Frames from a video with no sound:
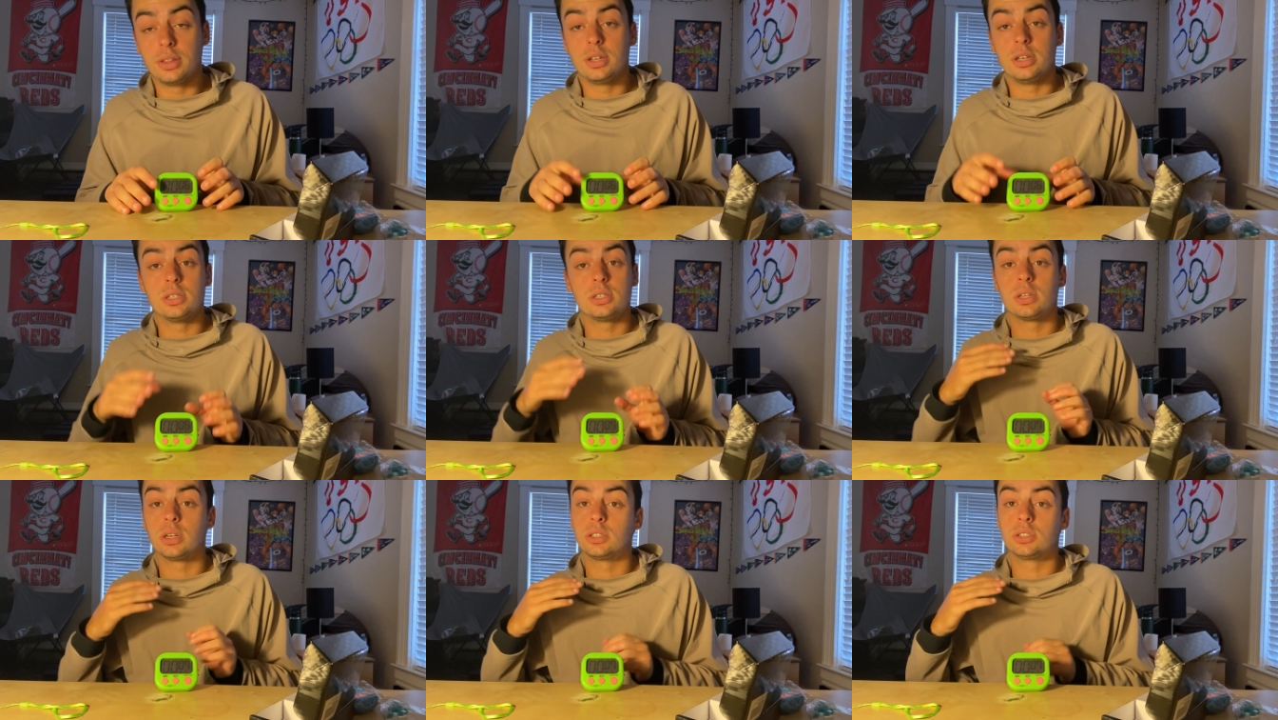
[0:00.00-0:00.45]

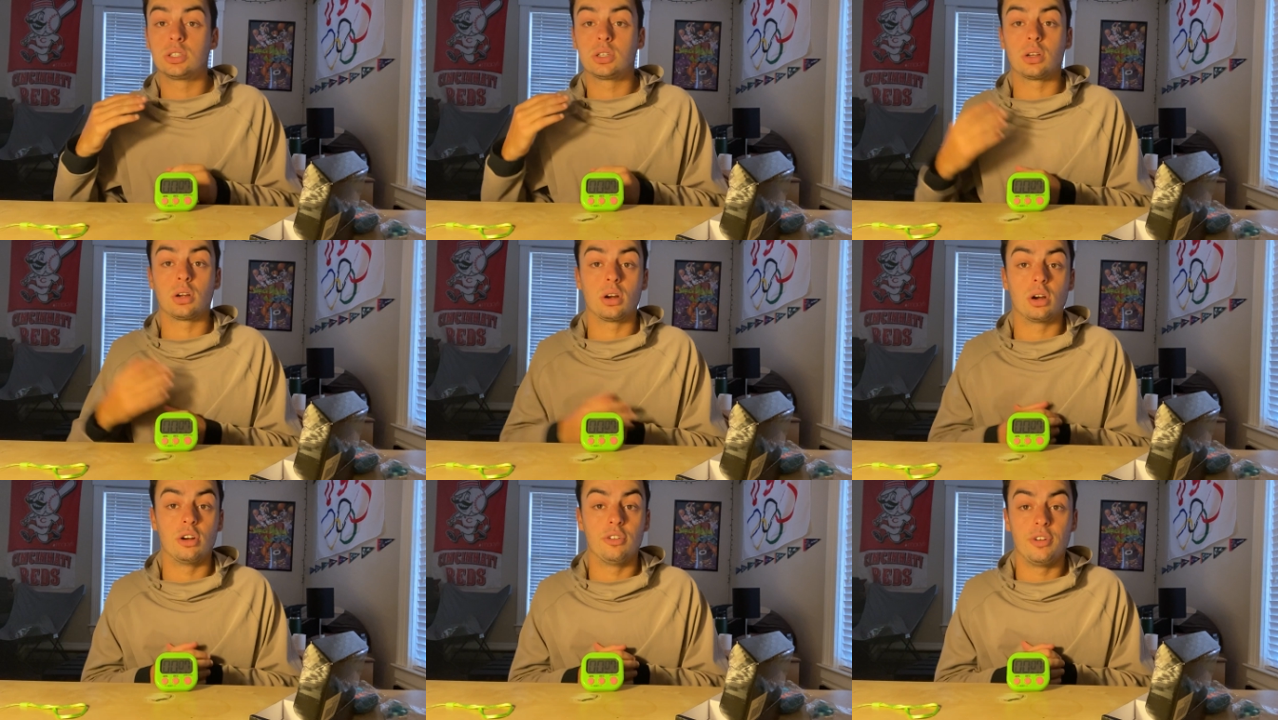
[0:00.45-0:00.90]
these things
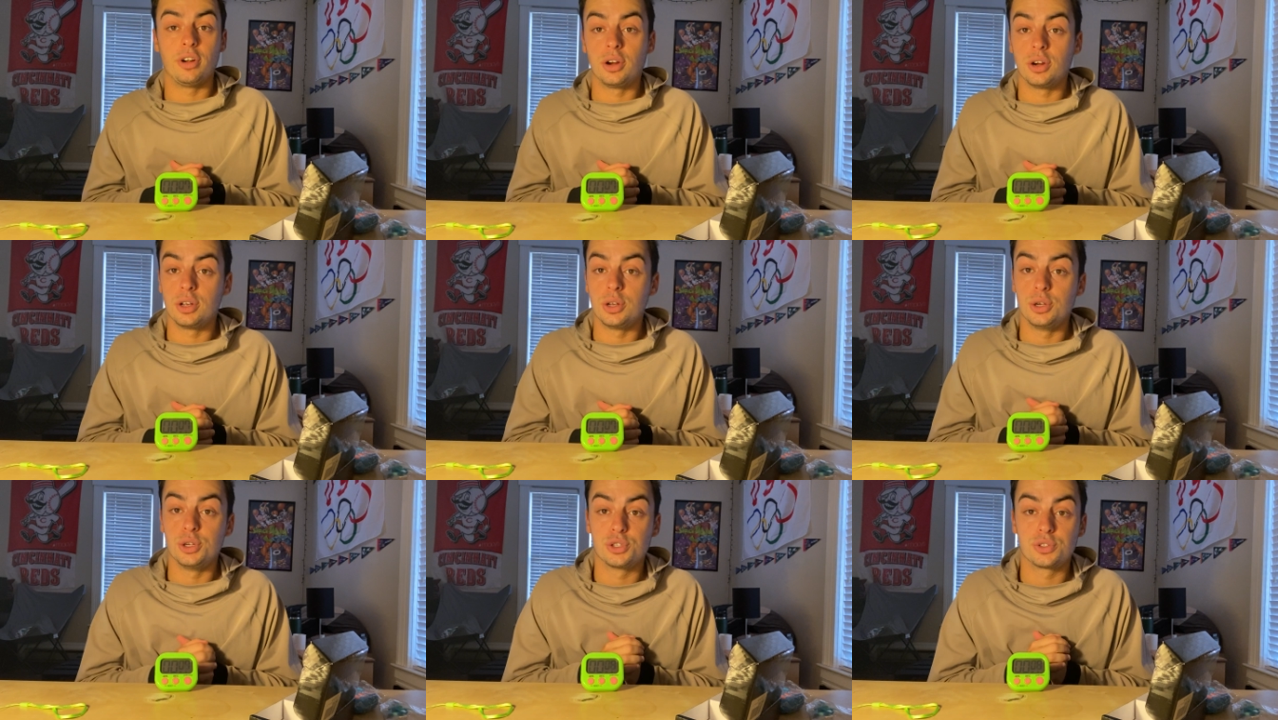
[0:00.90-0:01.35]
are
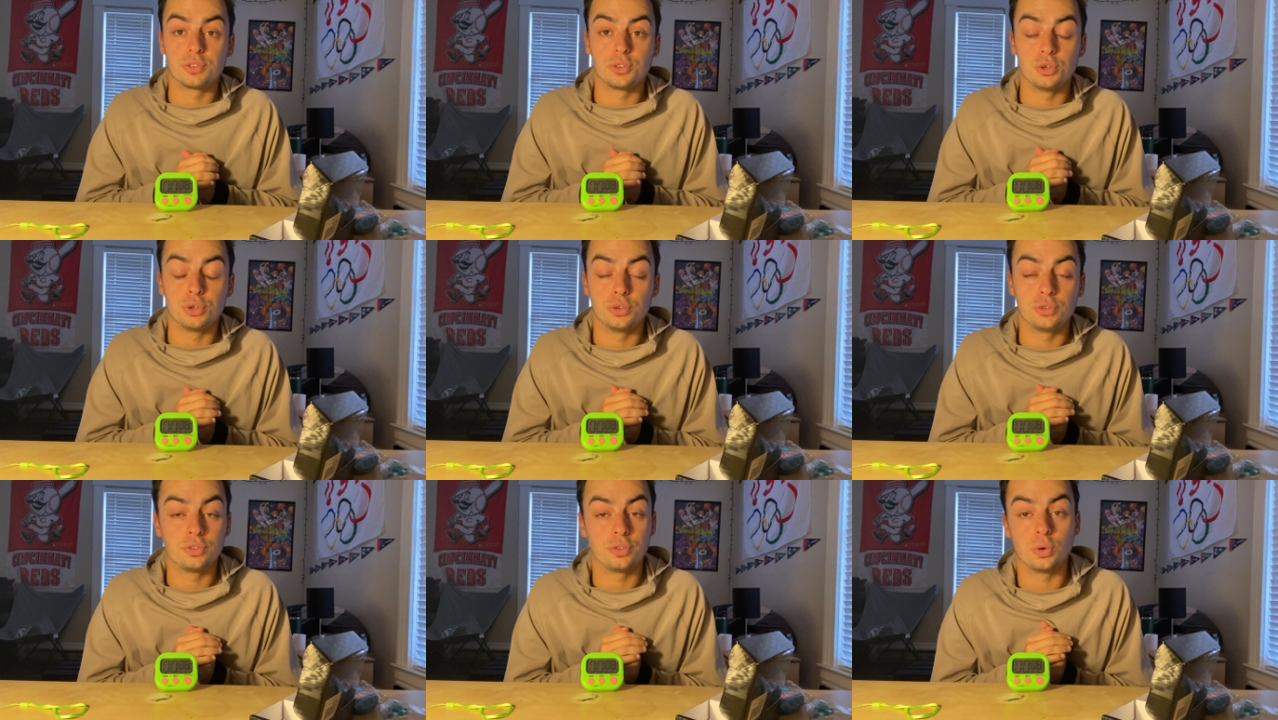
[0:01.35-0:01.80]
very
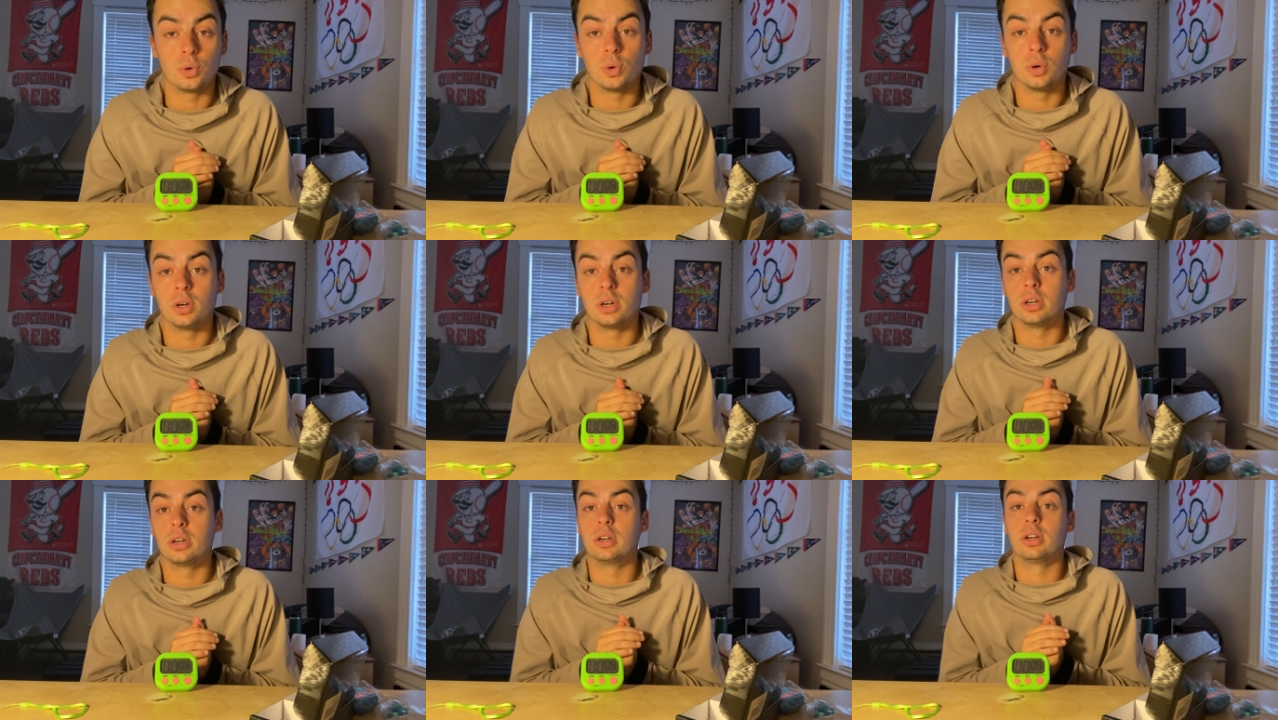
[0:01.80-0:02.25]
useful
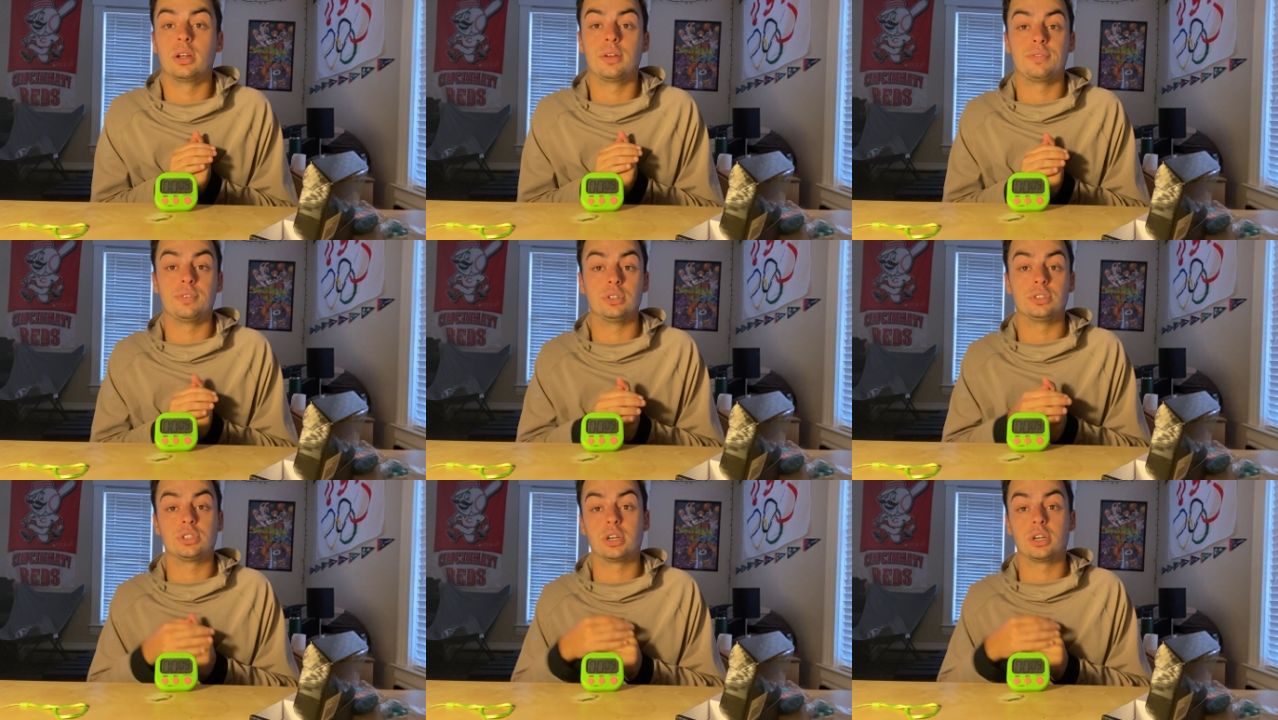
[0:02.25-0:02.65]
for if you're